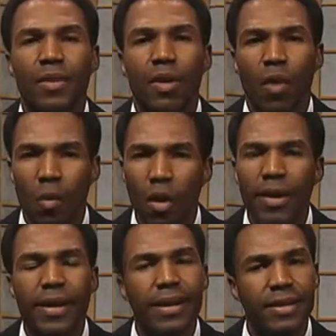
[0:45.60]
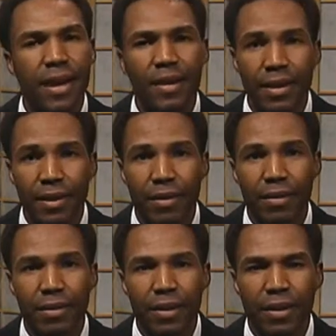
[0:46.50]
While working at John Deere,
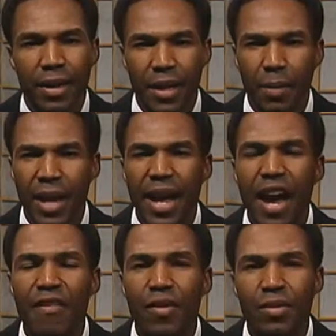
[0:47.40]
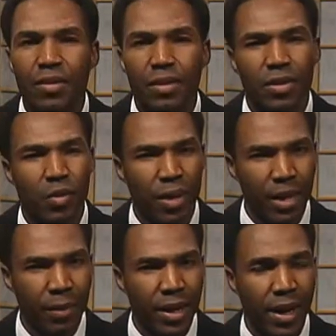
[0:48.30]
he made efforts to
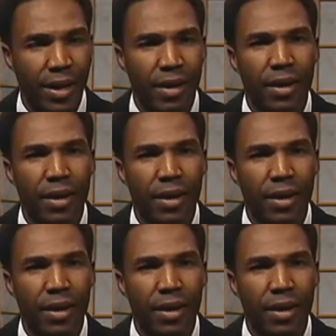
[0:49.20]
eliminate